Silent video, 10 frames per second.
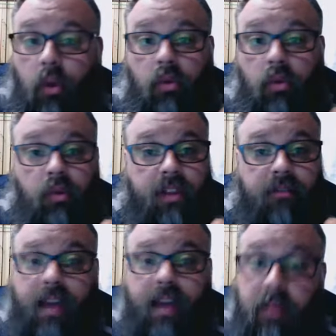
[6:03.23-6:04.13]
with a
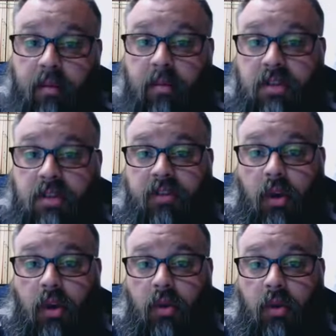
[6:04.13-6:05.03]
family member's
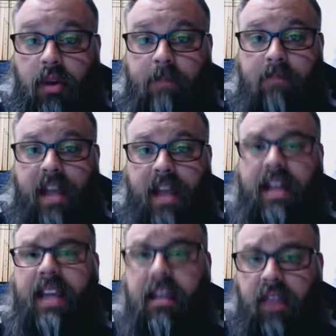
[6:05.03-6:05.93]
phone, and
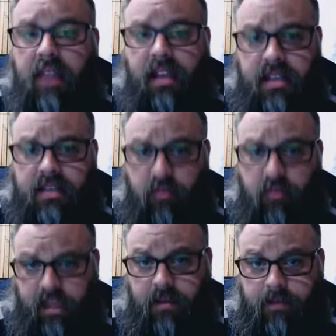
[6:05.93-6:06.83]
email it to
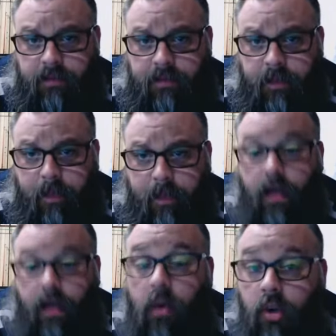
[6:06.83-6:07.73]
me.
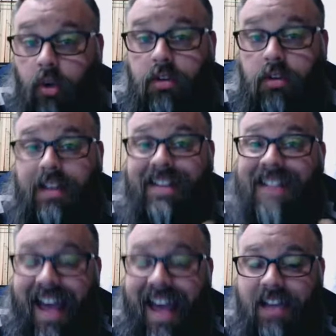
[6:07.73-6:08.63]
Or you can
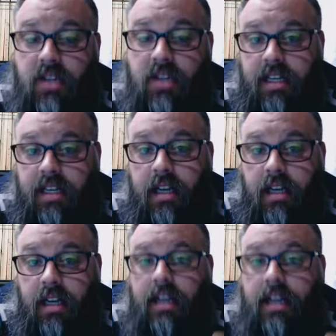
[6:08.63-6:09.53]
attach it
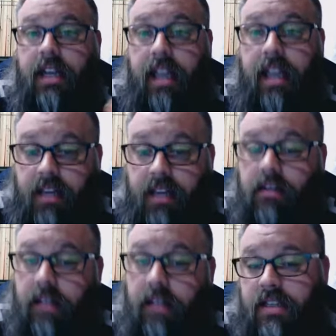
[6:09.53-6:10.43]
in
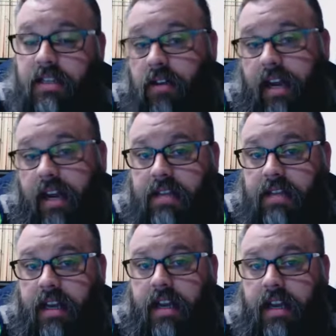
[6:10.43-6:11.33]
Classcraft
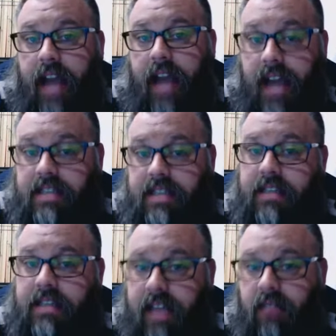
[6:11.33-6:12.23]
as an
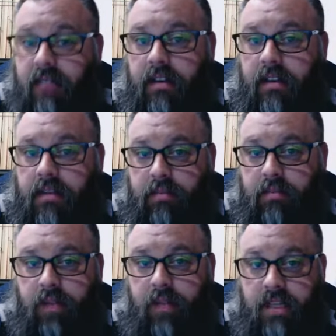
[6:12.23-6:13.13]
assignment. There's a
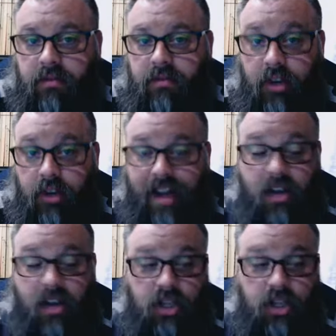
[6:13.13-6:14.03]
place for you to
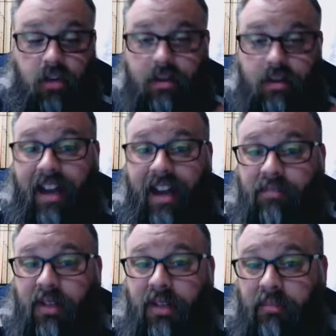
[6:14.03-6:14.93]
actually go and
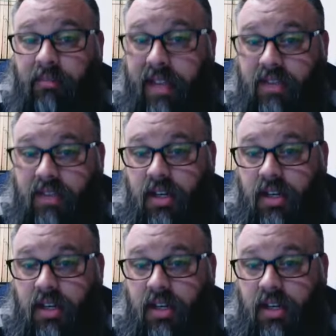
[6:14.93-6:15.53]
upload a picture